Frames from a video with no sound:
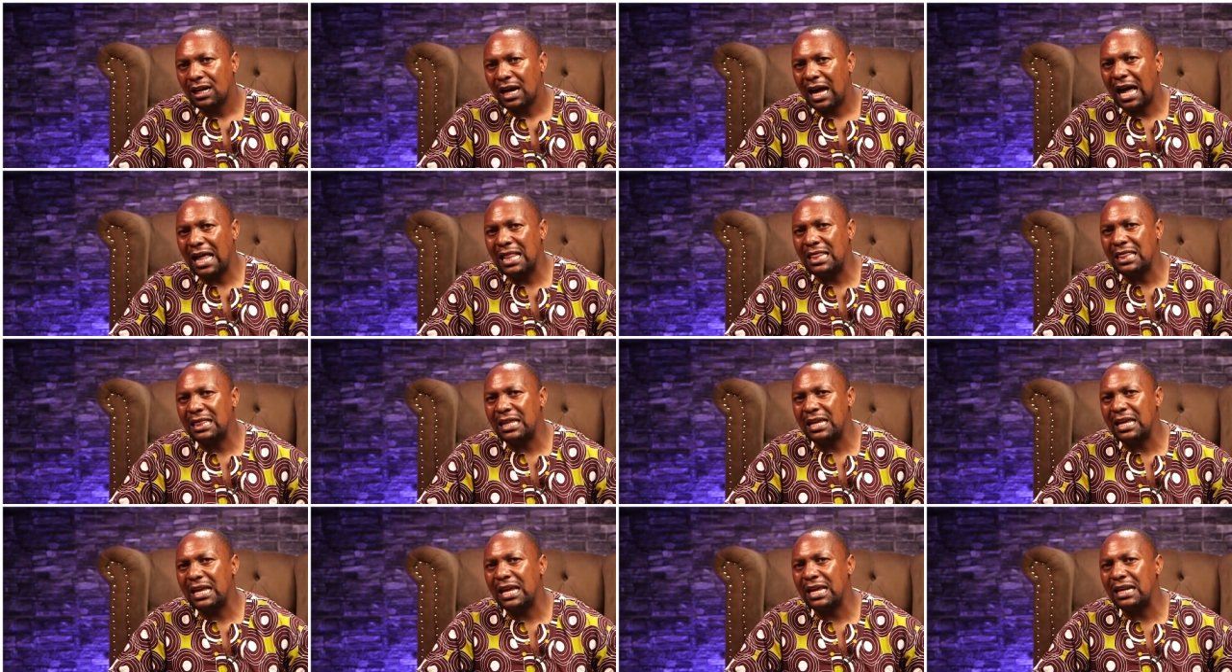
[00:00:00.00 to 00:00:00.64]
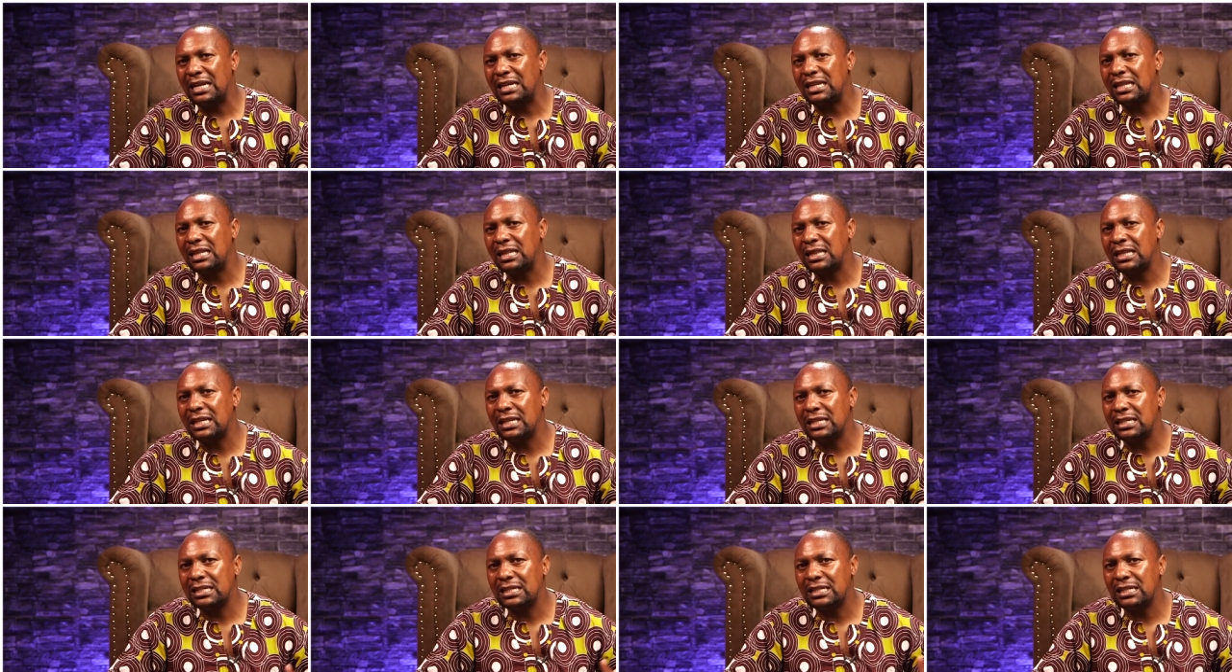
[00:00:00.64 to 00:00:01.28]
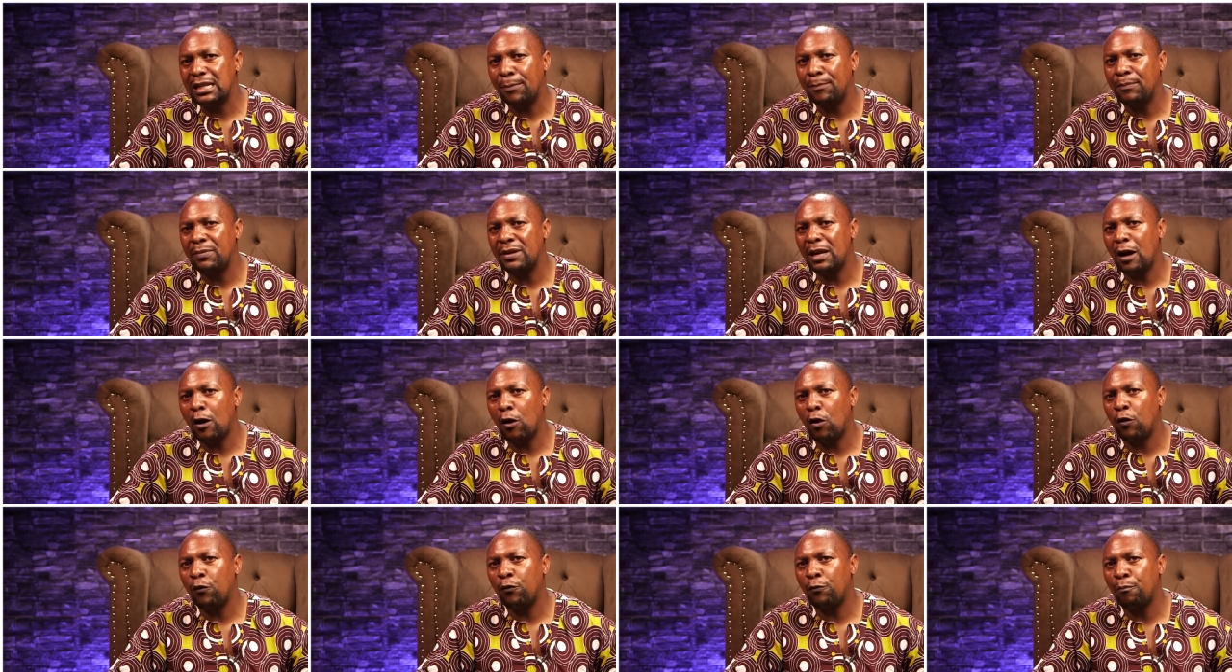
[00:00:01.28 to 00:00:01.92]
And they had this tabia
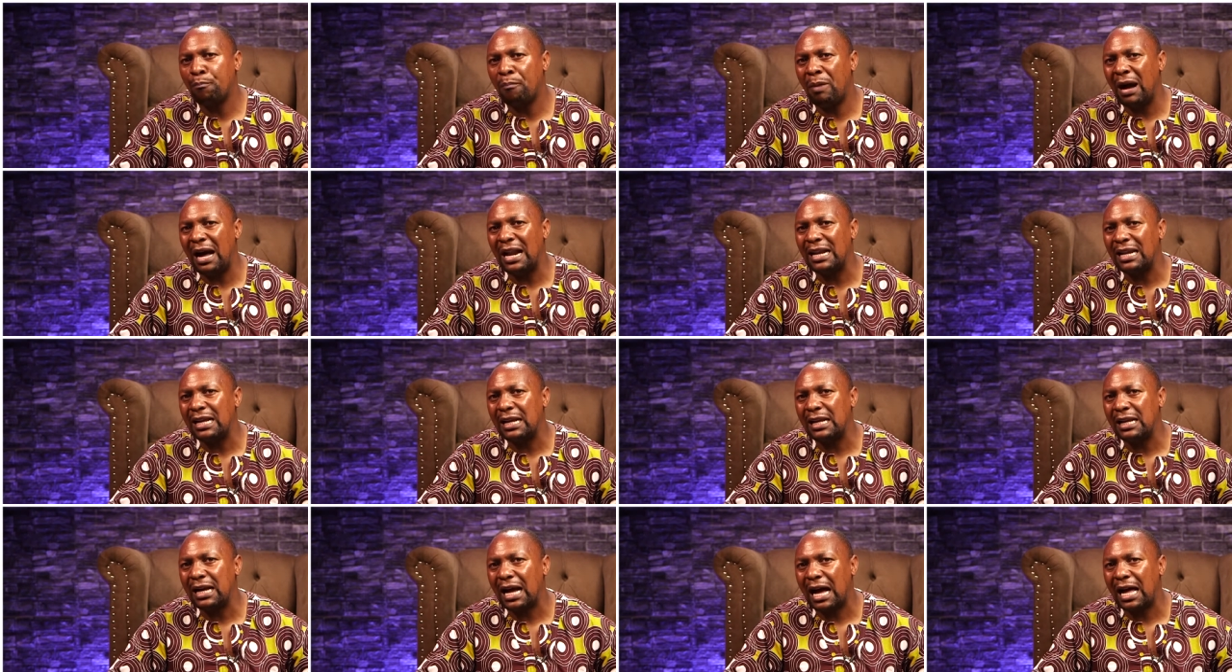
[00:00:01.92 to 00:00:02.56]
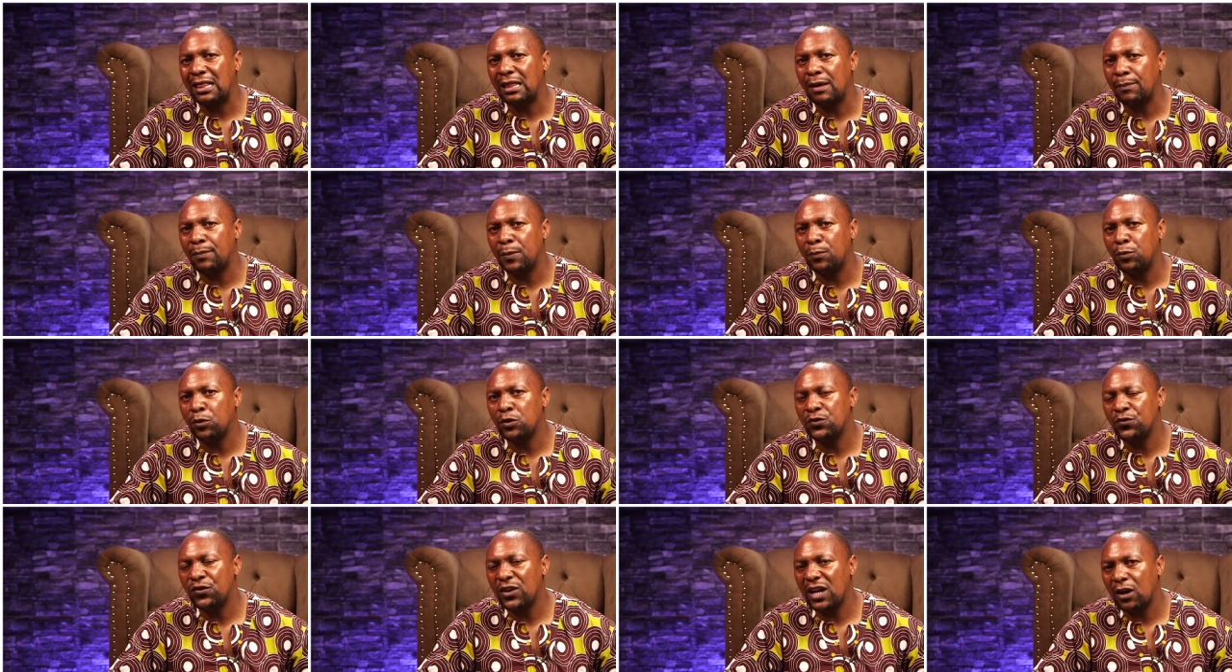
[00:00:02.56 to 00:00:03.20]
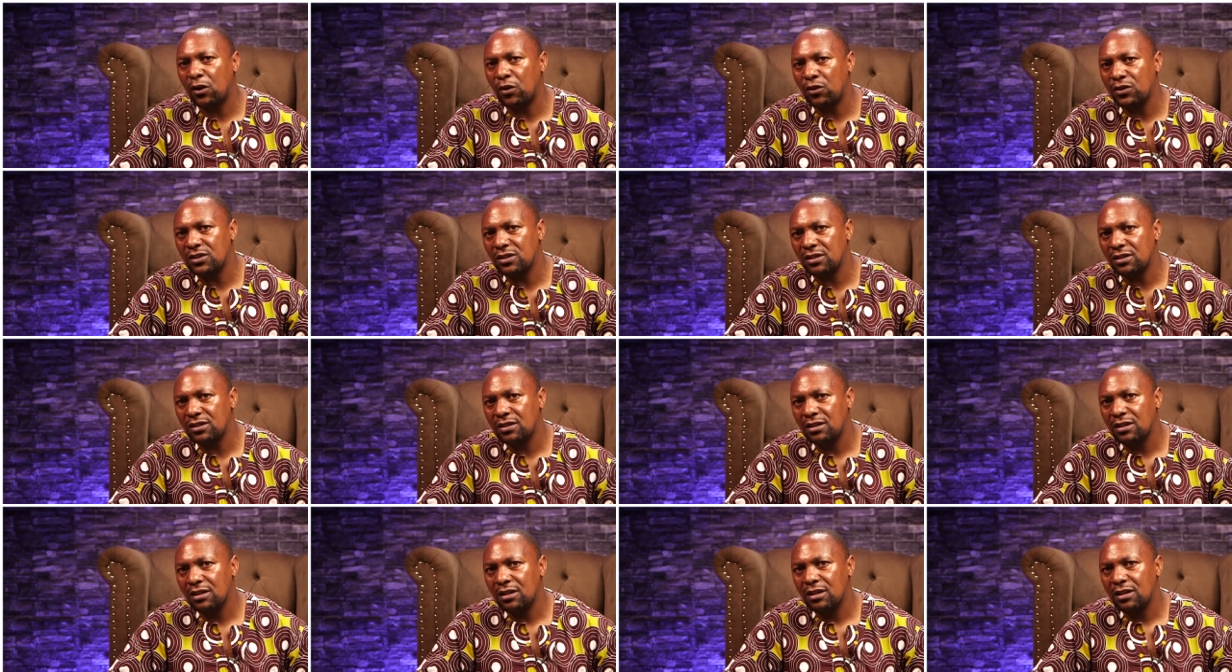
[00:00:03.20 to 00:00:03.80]
of burning other people's vehicles.